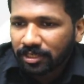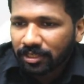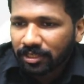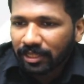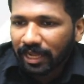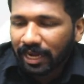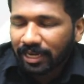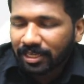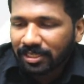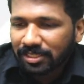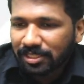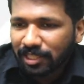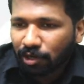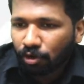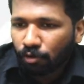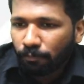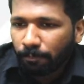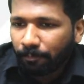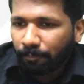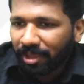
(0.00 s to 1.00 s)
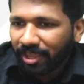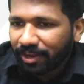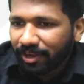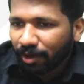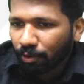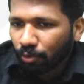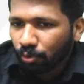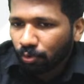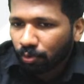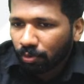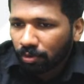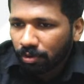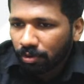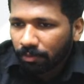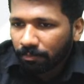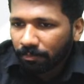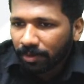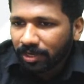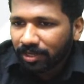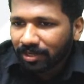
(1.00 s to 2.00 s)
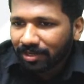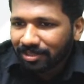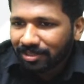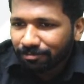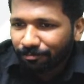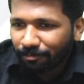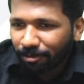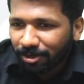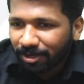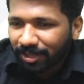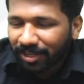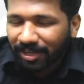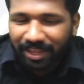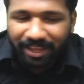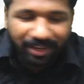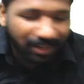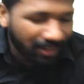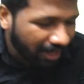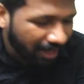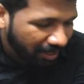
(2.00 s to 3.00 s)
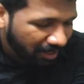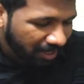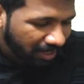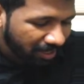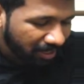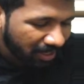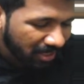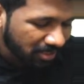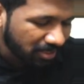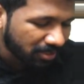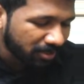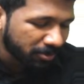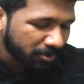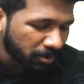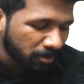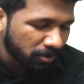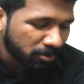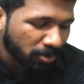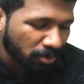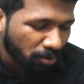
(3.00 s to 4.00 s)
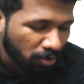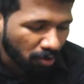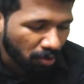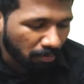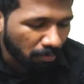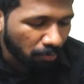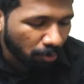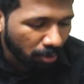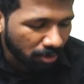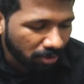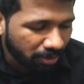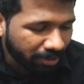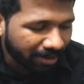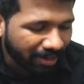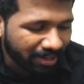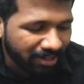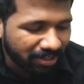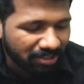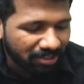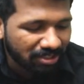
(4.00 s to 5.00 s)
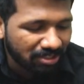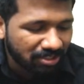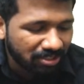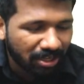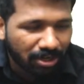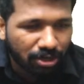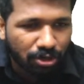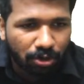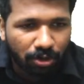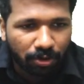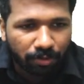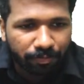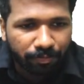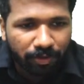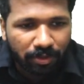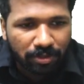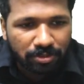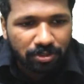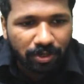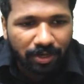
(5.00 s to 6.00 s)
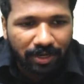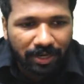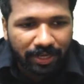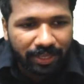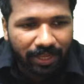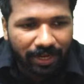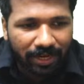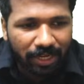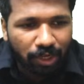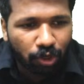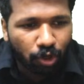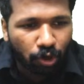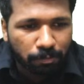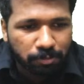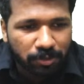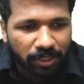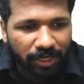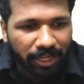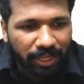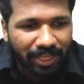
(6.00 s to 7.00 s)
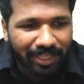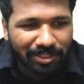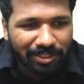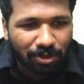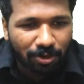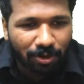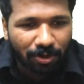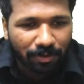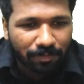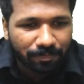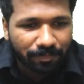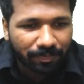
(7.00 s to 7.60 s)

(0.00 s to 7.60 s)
That is the rupee now. But it is 49. That condition is also wrong. Both the conditions are wrong. So clearly option A is wrong.